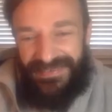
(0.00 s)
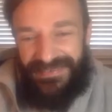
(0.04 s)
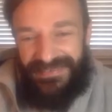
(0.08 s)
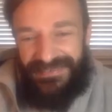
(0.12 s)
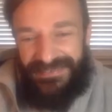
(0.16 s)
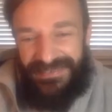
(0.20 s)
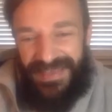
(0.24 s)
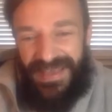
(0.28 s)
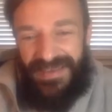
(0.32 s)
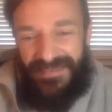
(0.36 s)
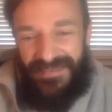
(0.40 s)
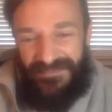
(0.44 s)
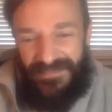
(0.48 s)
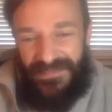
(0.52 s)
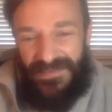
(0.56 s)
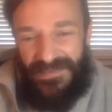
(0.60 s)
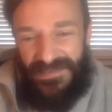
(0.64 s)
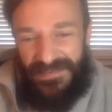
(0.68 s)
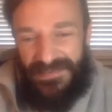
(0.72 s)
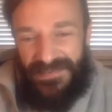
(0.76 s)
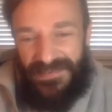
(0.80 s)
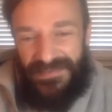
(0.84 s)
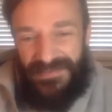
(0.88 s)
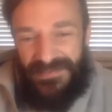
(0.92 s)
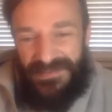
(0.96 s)
Yeah, for
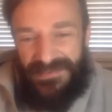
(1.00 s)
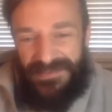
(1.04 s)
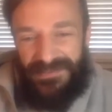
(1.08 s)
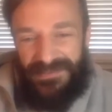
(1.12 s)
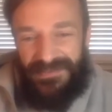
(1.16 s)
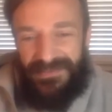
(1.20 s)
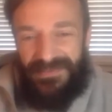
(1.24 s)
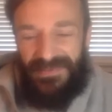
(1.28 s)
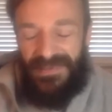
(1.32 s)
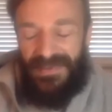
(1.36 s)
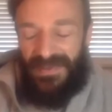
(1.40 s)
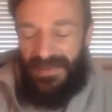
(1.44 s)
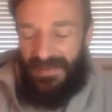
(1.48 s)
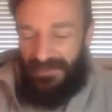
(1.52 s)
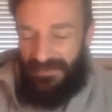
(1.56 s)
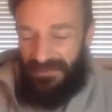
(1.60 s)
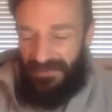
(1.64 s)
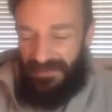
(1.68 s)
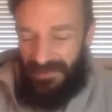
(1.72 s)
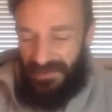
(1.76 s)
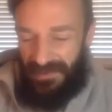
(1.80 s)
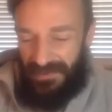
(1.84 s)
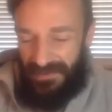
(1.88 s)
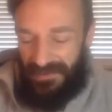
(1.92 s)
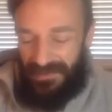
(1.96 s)
sure. So
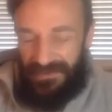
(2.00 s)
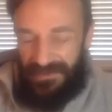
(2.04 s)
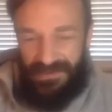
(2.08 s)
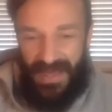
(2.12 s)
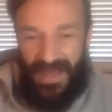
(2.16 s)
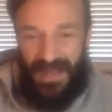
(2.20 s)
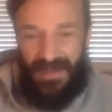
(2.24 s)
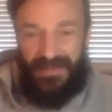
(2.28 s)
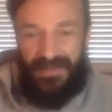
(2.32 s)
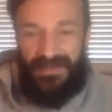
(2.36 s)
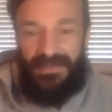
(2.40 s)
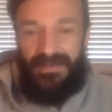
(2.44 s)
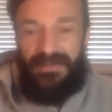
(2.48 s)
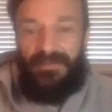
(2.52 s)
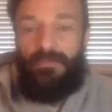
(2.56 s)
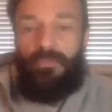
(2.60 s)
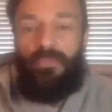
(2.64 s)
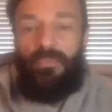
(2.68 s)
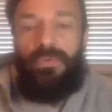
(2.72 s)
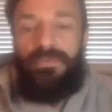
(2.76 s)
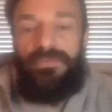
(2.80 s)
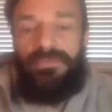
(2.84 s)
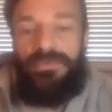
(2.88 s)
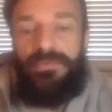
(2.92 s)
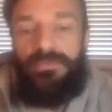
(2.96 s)
you're tied
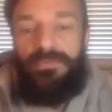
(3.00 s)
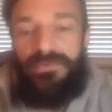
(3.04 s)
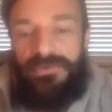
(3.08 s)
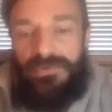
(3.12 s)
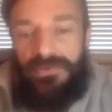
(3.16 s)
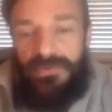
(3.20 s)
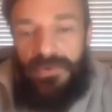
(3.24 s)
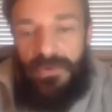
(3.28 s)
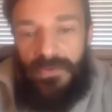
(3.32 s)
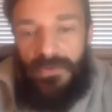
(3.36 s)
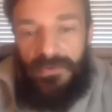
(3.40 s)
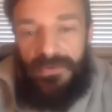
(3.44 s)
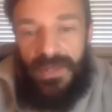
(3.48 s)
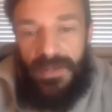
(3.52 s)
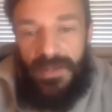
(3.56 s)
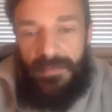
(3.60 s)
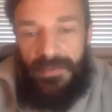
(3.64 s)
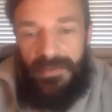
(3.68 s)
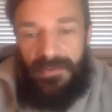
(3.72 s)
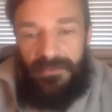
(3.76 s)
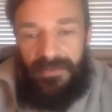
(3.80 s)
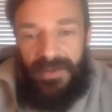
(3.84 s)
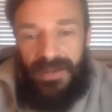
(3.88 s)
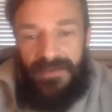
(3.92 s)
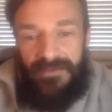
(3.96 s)
in. Do you know the name of
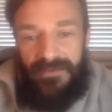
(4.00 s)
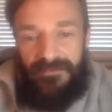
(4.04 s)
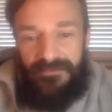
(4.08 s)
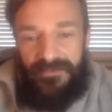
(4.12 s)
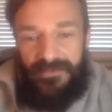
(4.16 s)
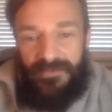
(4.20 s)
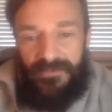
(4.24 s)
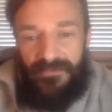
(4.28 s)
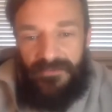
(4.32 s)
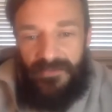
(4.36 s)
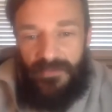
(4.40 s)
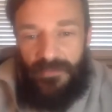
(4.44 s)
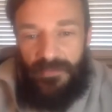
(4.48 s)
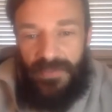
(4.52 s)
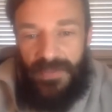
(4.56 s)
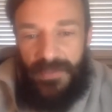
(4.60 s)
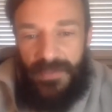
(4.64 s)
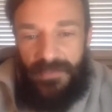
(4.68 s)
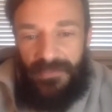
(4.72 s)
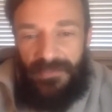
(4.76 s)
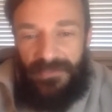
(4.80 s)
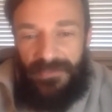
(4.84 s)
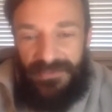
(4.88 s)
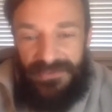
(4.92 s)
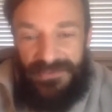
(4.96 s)
the route for
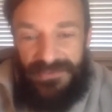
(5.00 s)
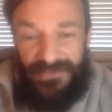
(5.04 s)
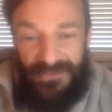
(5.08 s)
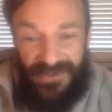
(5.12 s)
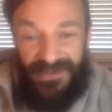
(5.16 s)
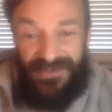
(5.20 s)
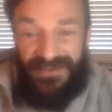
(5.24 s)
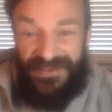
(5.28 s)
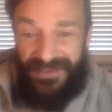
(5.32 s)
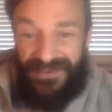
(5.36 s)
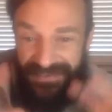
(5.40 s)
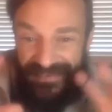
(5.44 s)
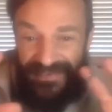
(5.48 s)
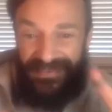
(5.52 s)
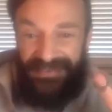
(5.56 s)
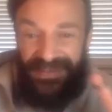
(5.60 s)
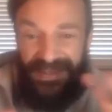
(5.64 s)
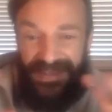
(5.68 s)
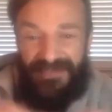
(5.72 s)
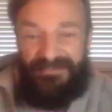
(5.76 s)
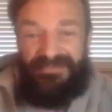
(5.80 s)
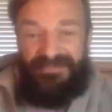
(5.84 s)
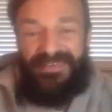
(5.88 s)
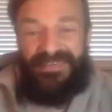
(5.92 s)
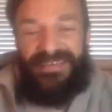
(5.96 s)
people who just want to like
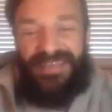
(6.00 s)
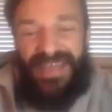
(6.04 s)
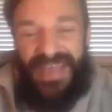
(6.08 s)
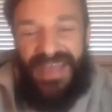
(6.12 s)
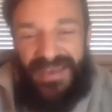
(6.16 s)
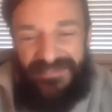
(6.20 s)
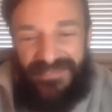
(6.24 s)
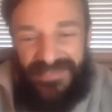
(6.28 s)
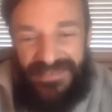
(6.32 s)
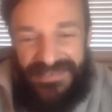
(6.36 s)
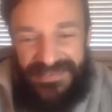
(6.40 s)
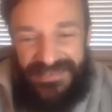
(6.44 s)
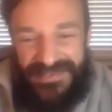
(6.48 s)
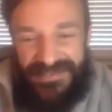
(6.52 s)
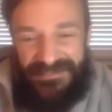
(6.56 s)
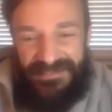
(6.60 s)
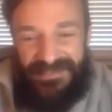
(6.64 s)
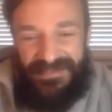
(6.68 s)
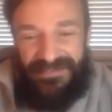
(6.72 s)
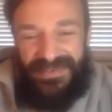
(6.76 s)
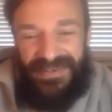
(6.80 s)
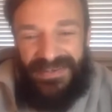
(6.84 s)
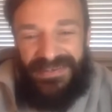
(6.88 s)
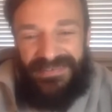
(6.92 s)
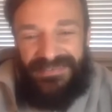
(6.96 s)
climb the Gavin and
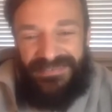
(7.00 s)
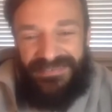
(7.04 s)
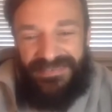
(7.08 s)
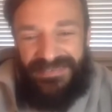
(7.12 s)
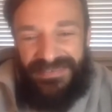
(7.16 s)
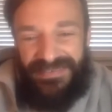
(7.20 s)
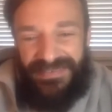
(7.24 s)
Timmy route?